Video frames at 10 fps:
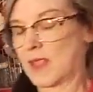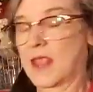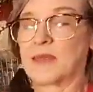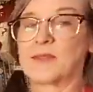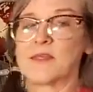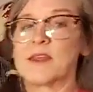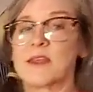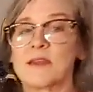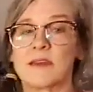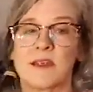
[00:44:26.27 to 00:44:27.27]
And
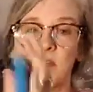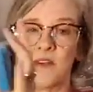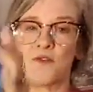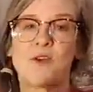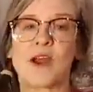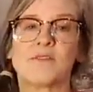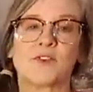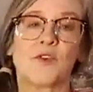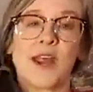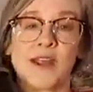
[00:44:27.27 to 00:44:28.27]
then dry off
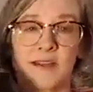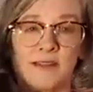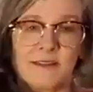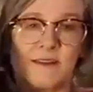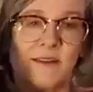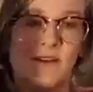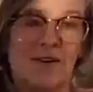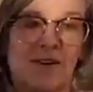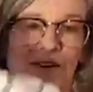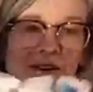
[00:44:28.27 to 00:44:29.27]
your hand
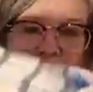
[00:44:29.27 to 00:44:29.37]
on